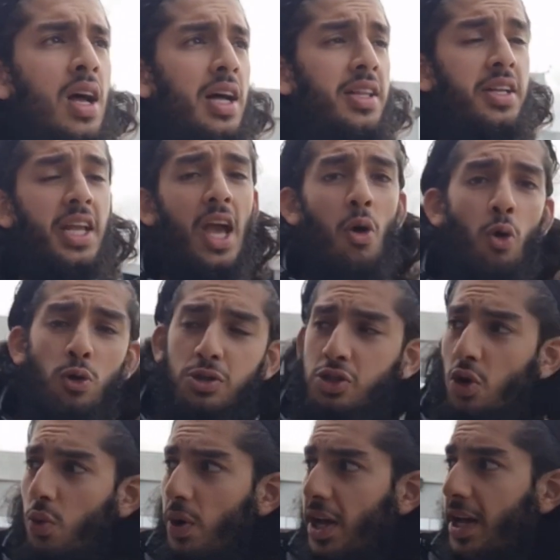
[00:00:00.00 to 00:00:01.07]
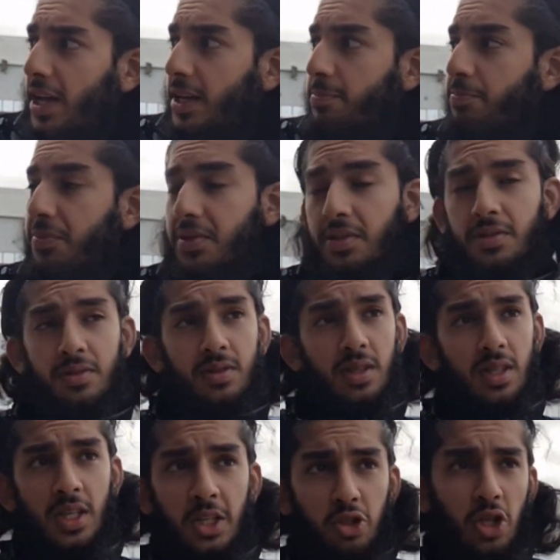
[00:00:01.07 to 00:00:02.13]
And then, yeah, also, um,
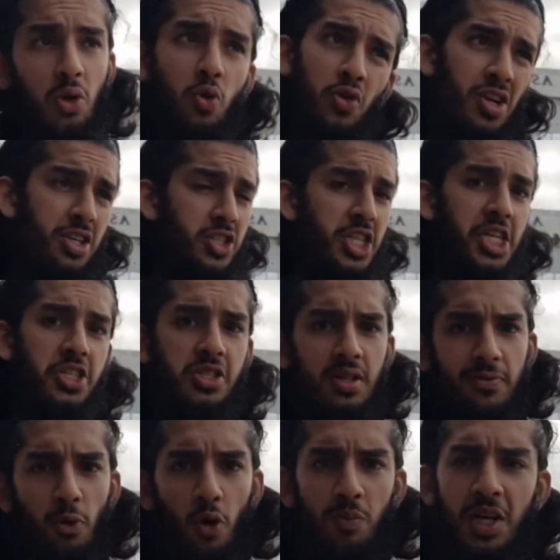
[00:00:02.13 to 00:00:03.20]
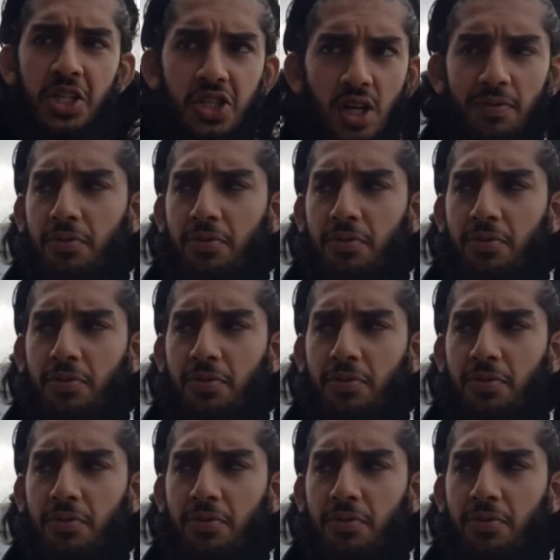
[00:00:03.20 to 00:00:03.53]
literally, Unai changes the formation.